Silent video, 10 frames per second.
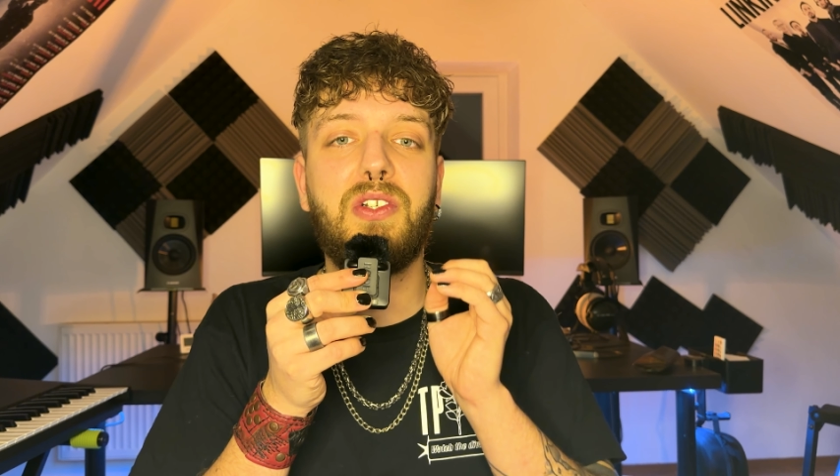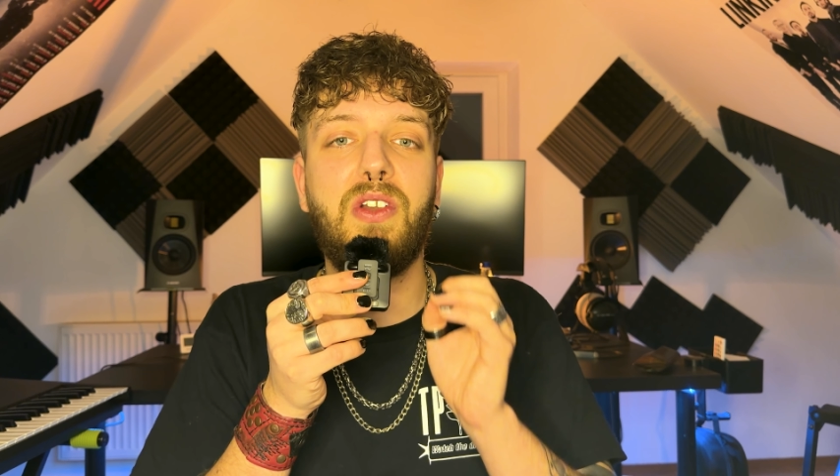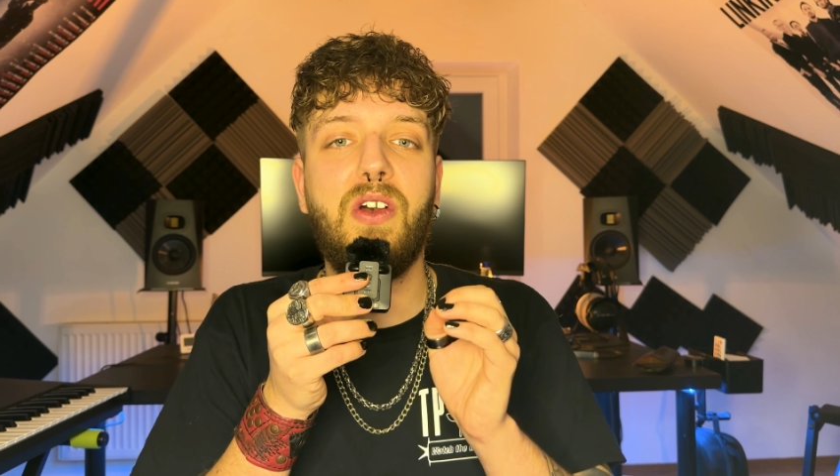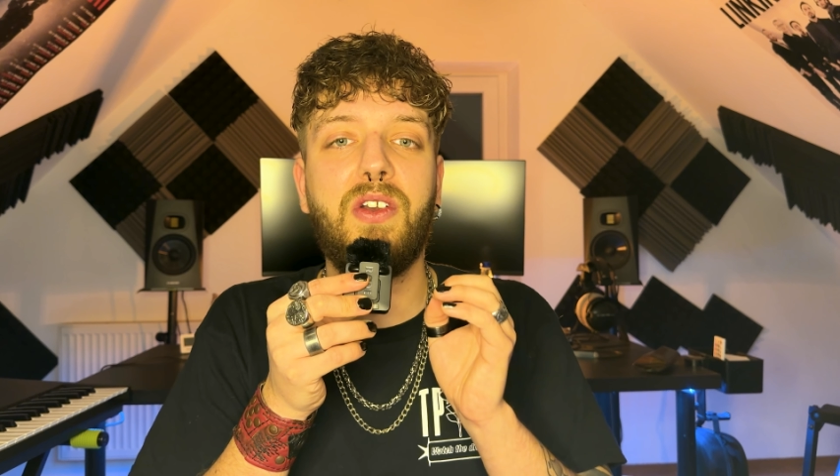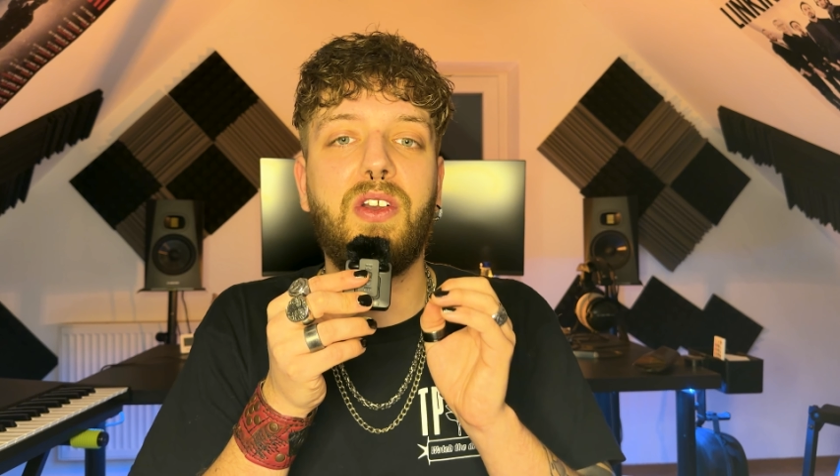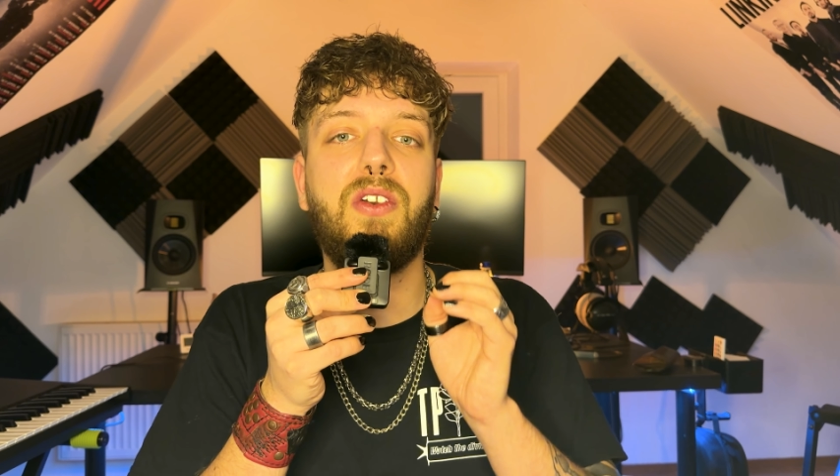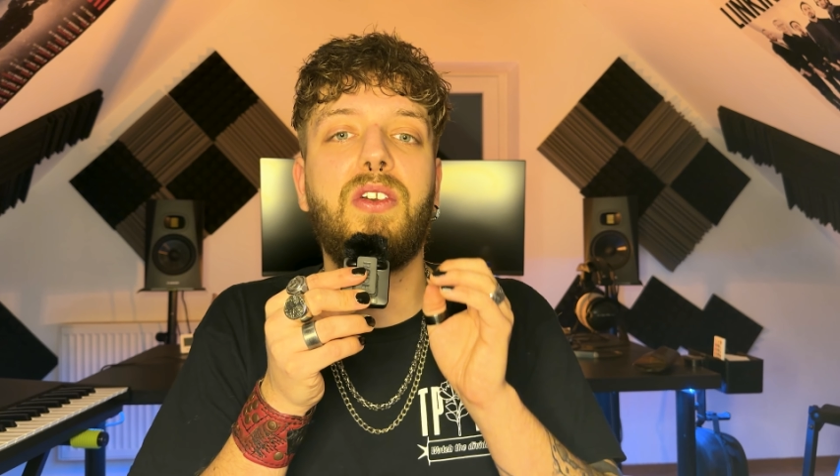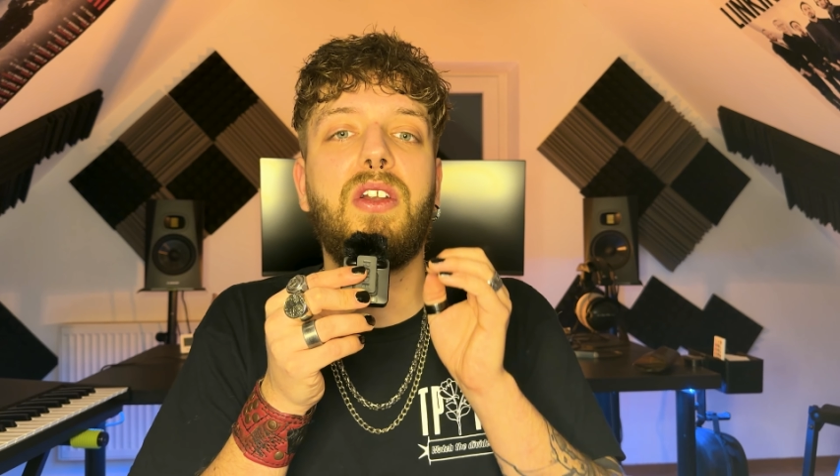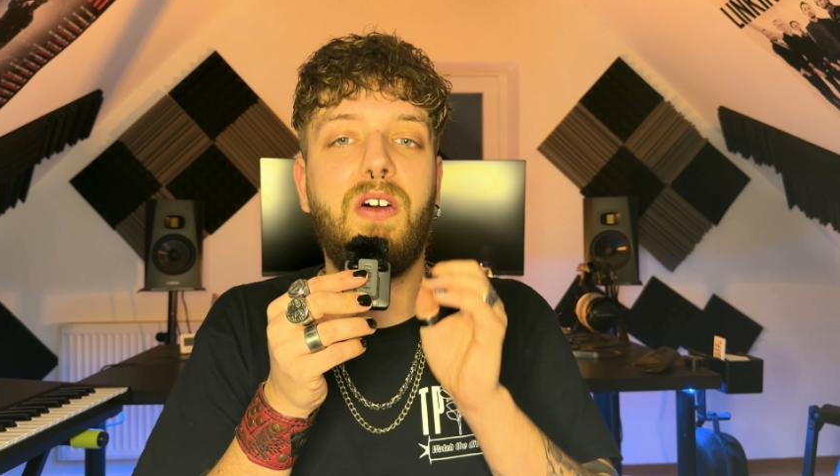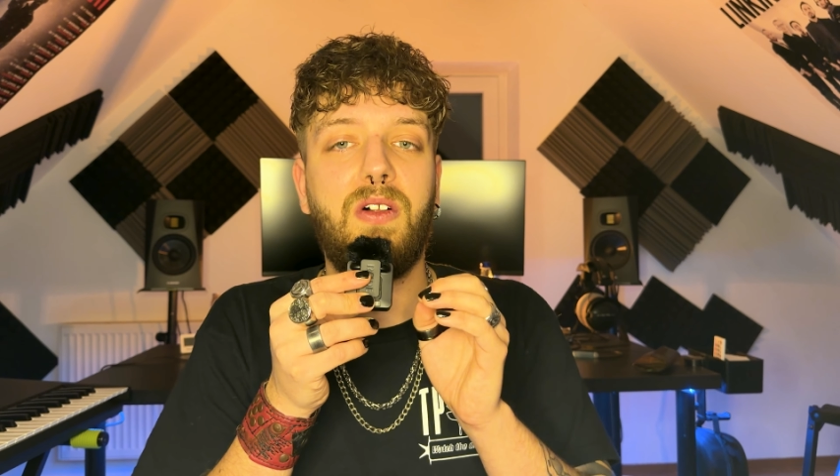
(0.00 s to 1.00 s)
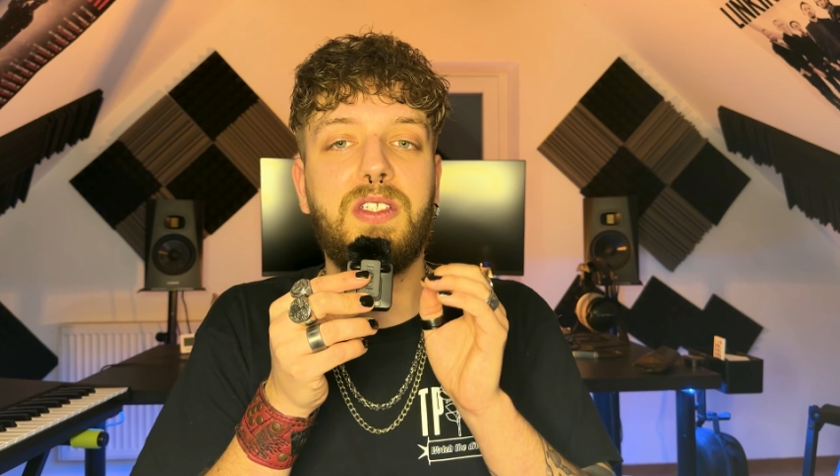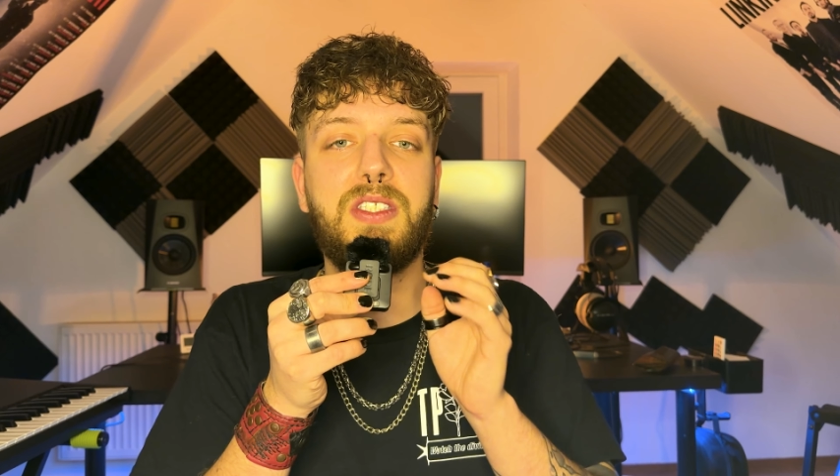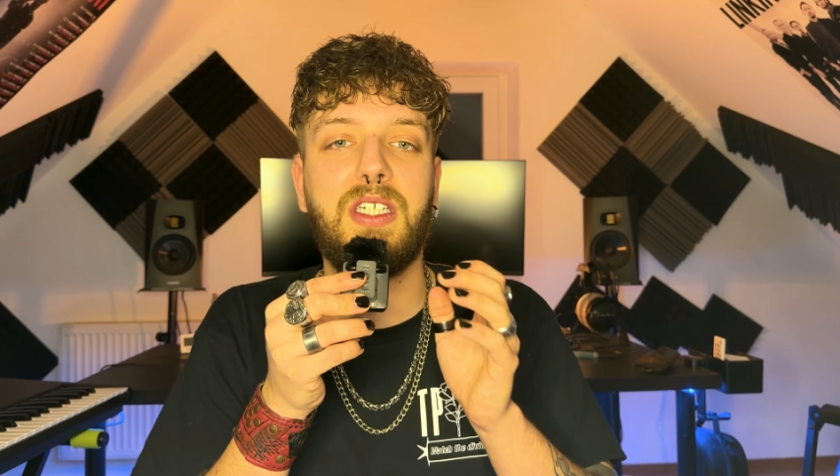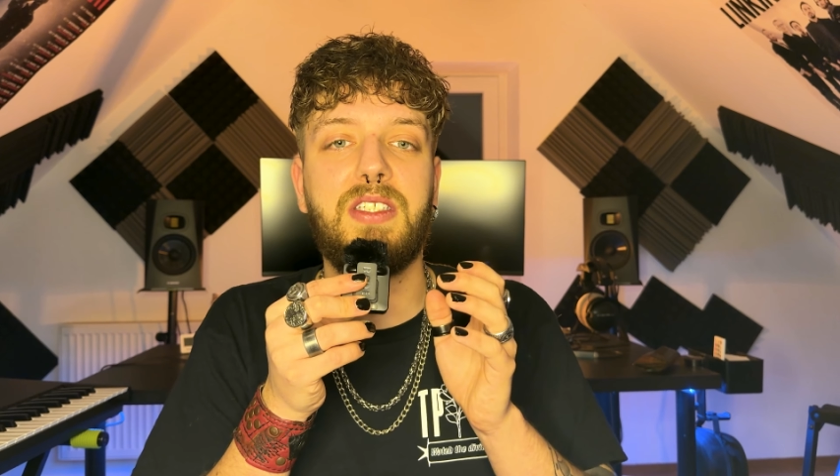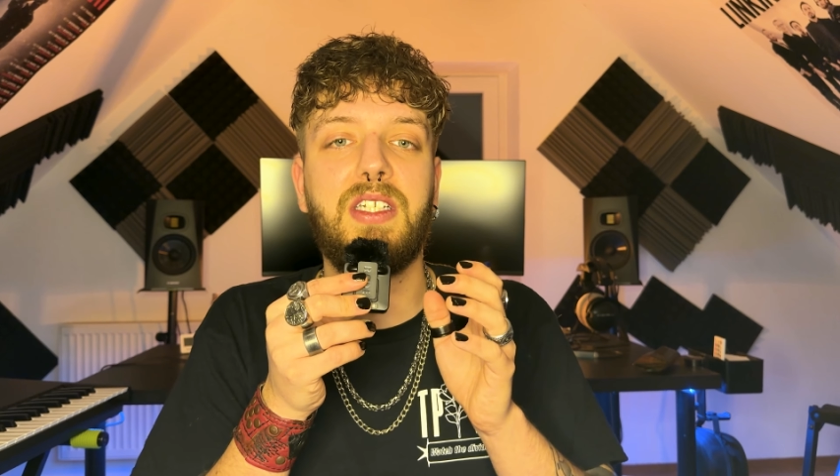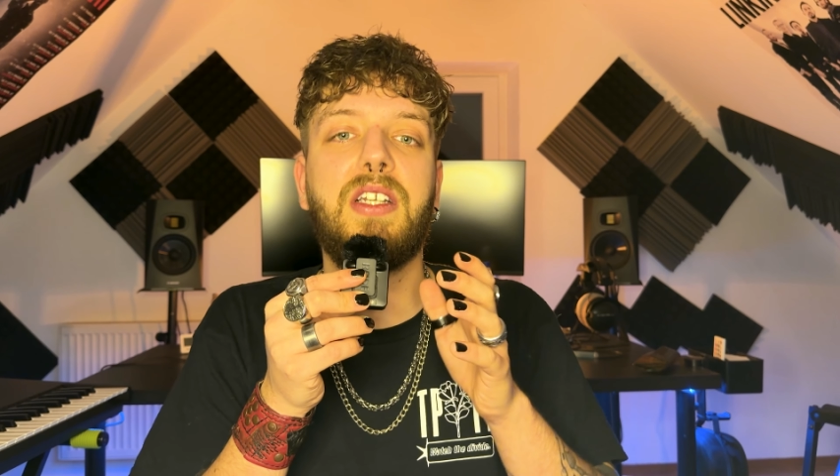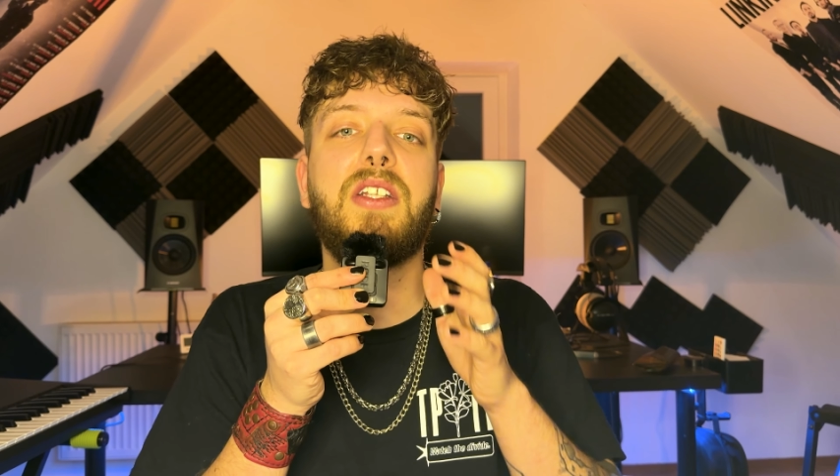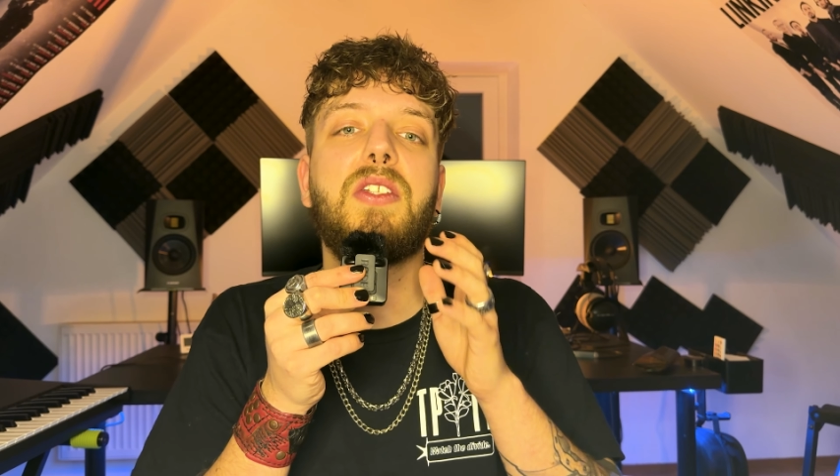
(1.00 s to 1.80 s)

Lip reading: longer Hall setting